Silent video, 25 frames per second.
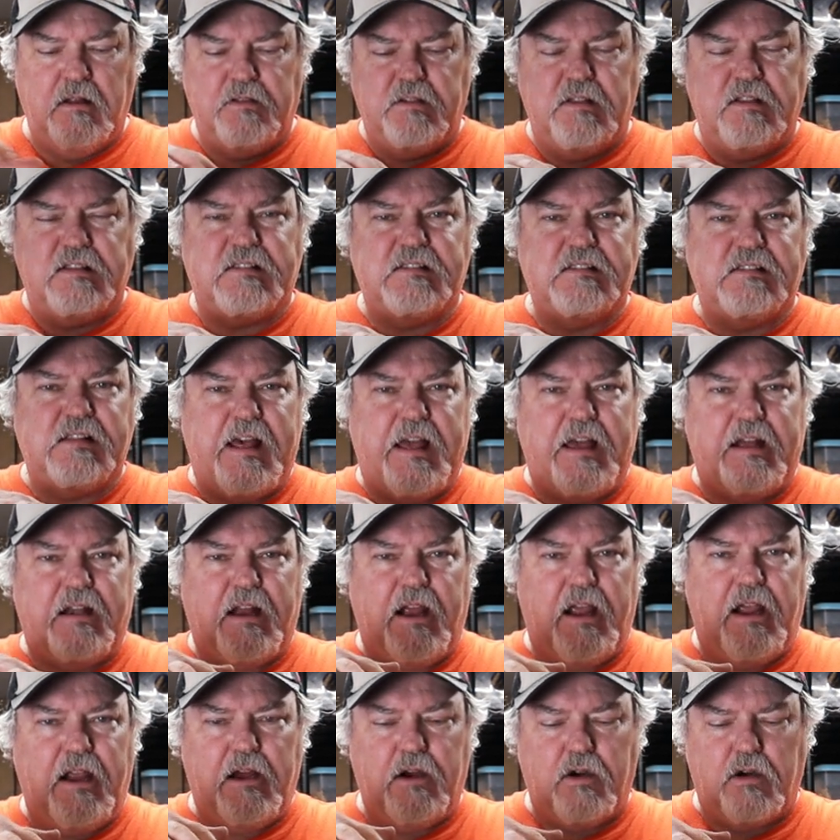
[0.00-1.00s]
This is that
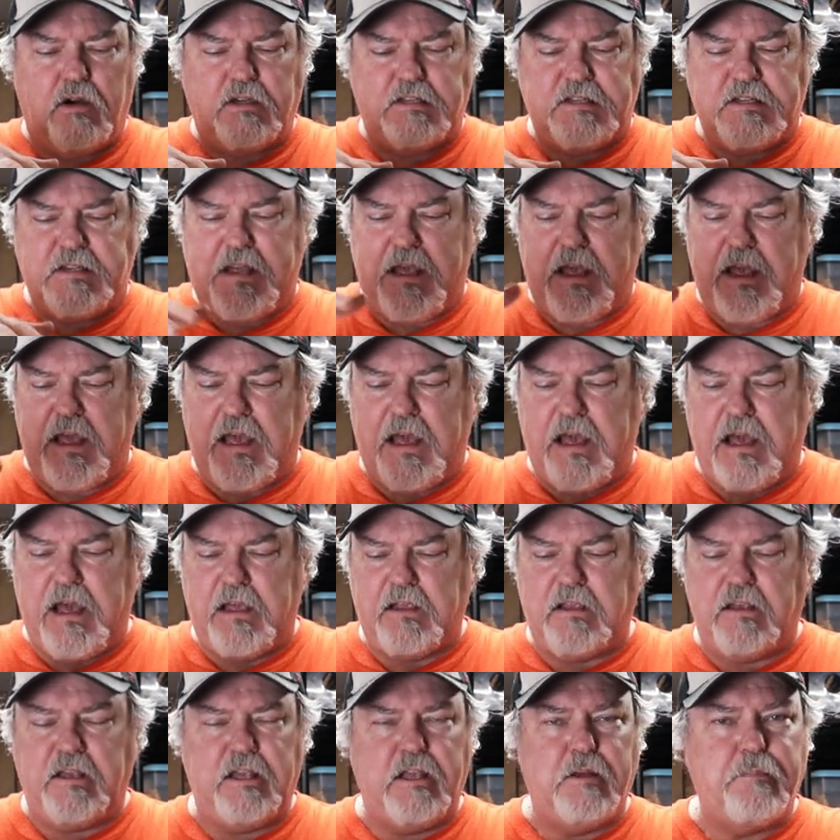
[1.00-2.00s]

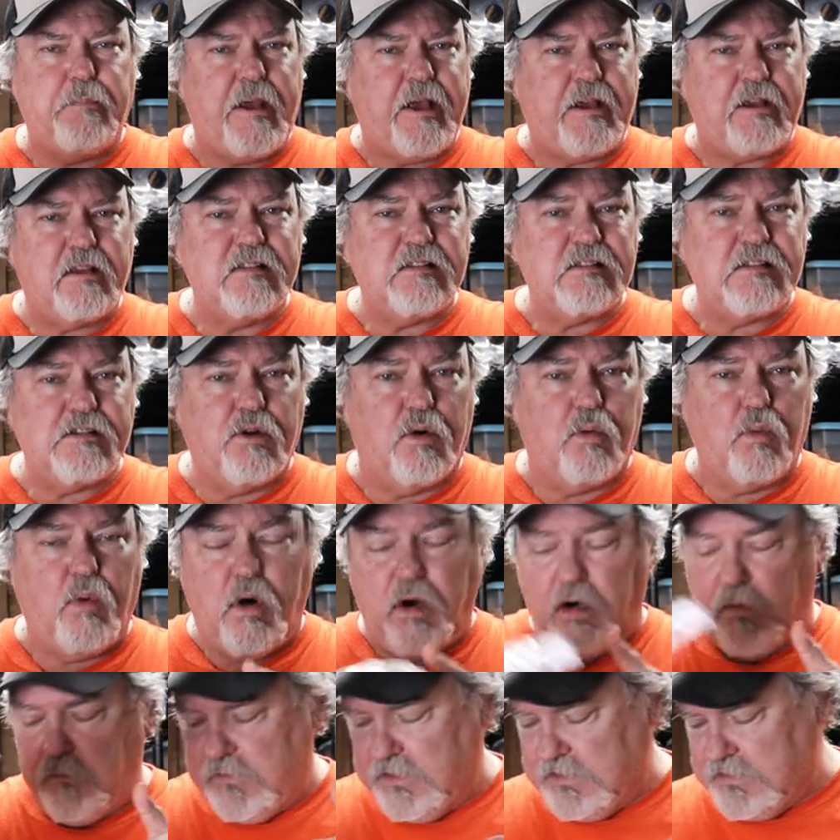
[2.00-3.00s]
AirTag. Heat pack is still
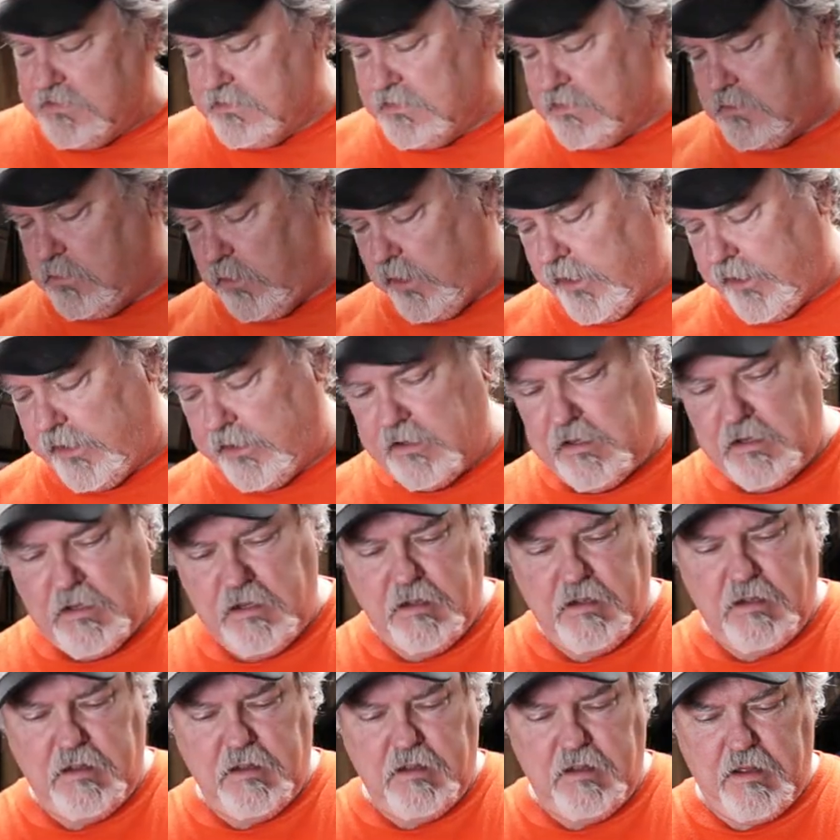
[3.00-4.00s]
warm. This is great.
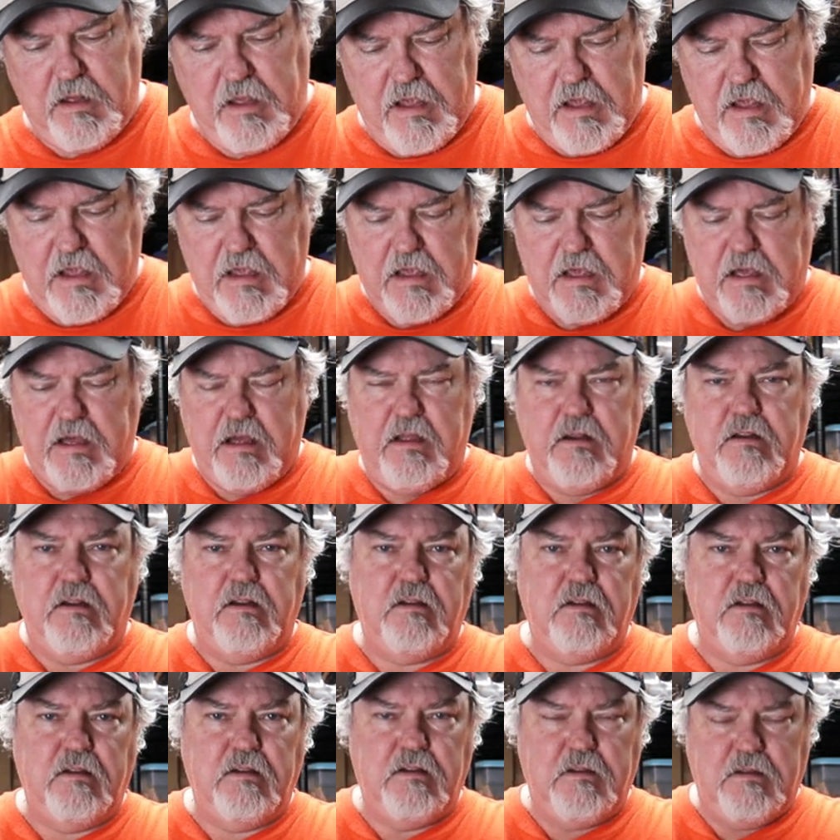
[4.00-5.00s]

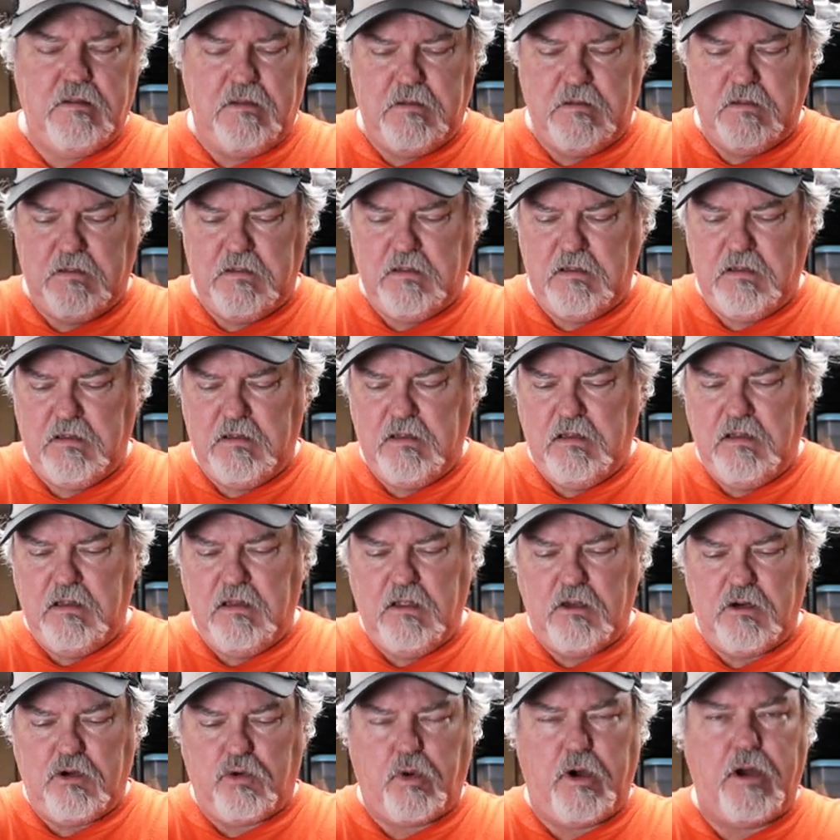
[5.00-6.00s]
And
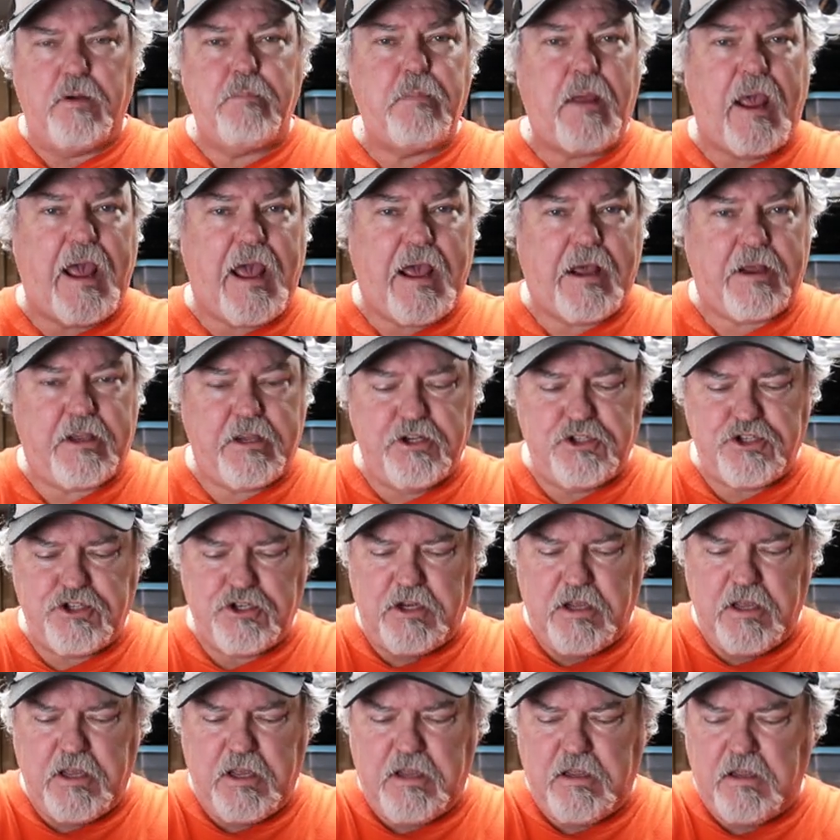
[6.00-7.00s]
great
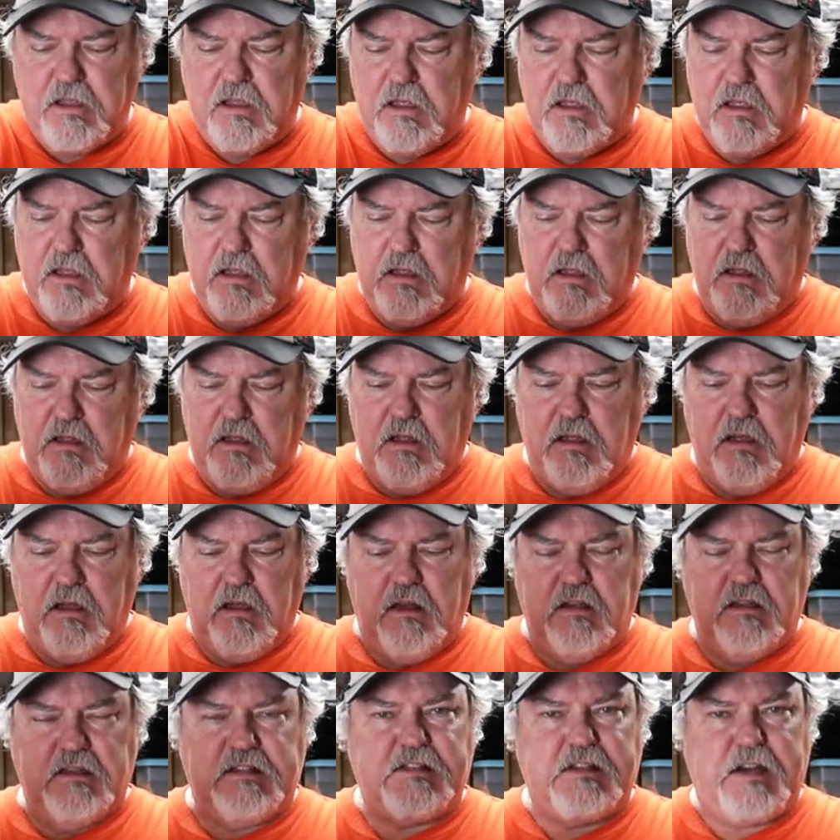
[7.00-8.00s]
packaging.
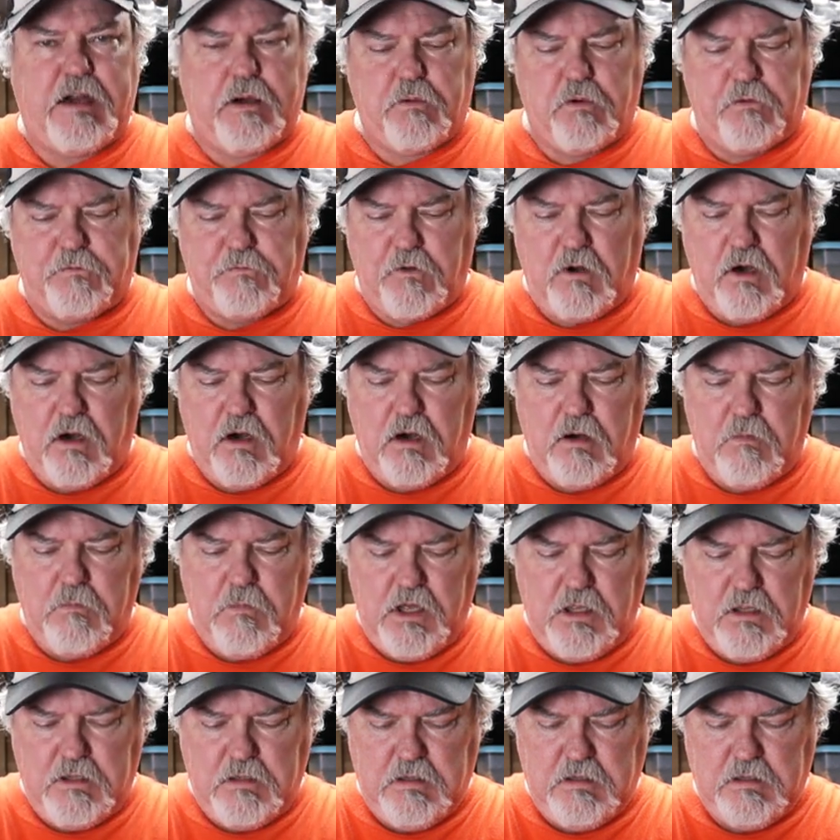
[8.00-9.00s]

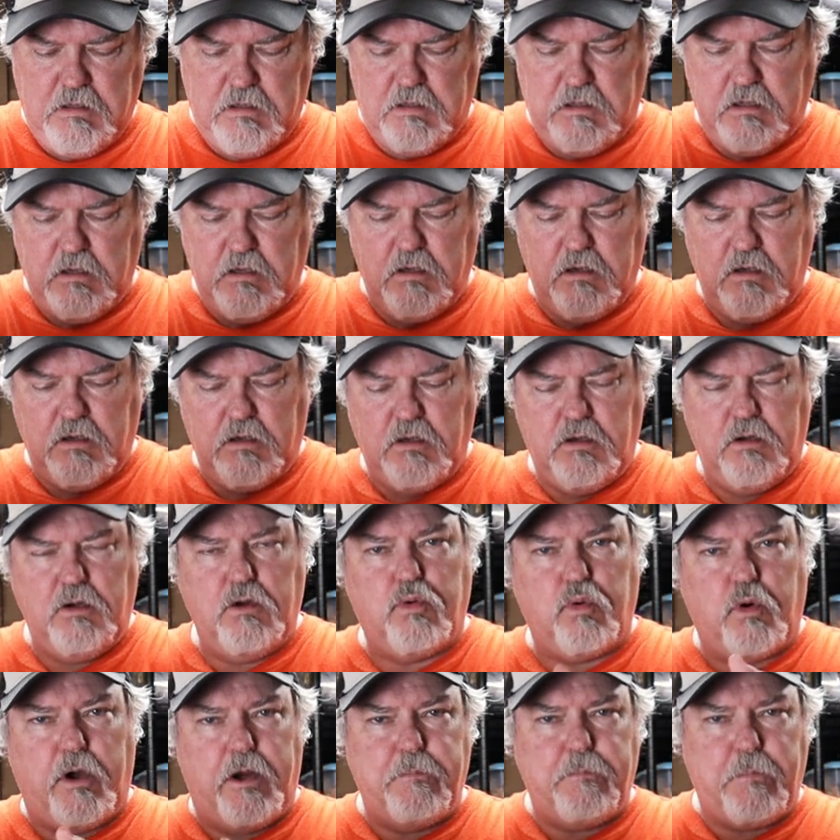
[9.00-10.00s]
Styrofoam,
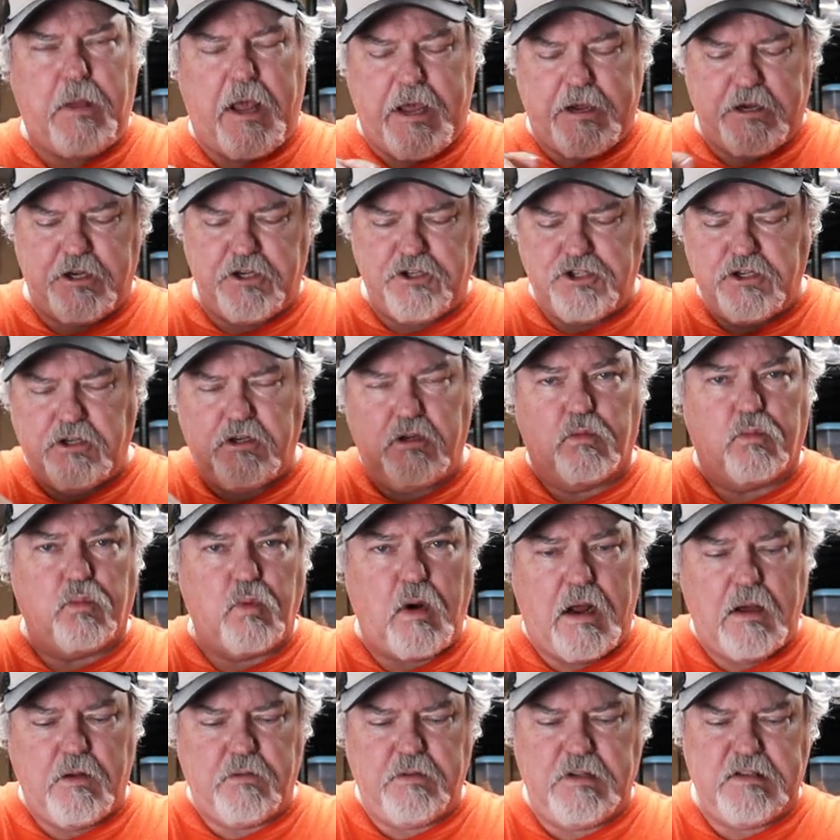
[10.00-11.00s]
great packaging
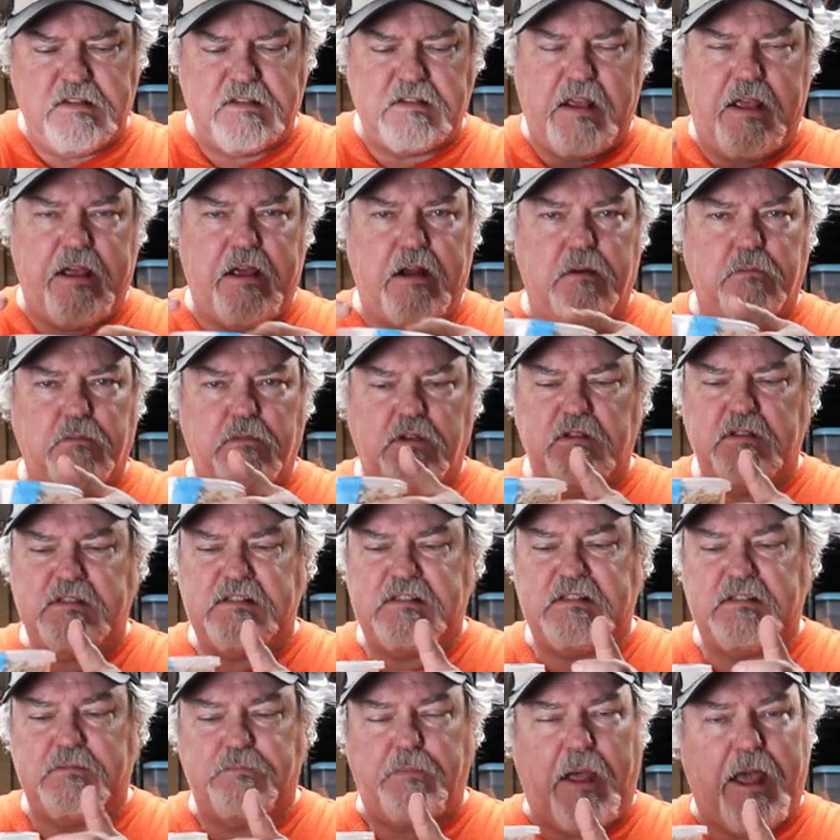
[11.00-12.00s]
around these animals.
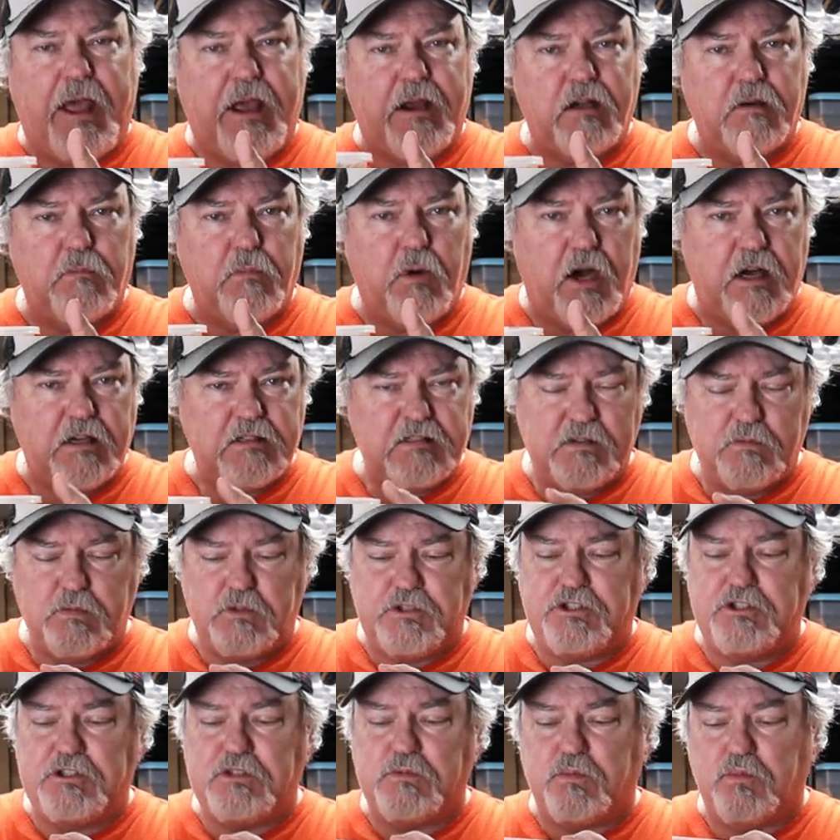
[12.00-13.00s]
Sphagnum moss,
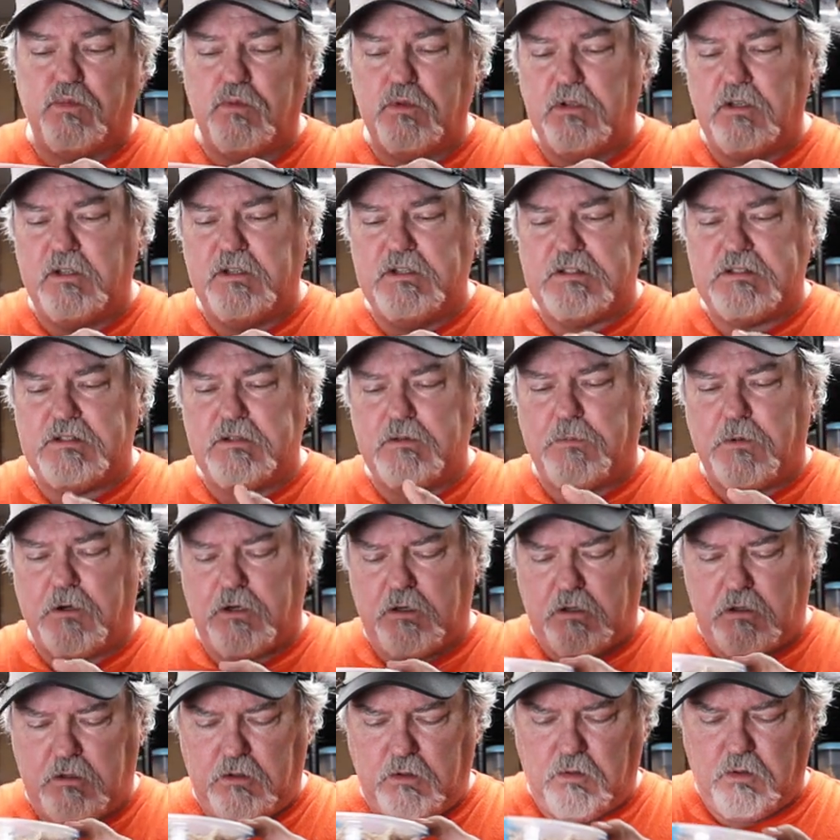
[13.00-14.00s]
which is really super
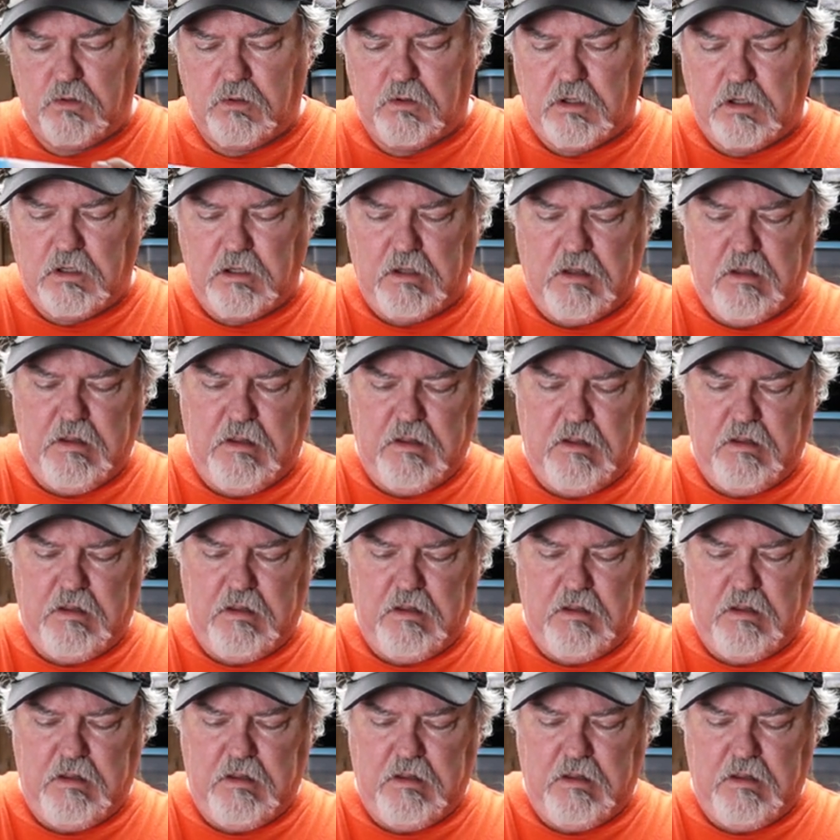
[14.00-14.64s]
cool.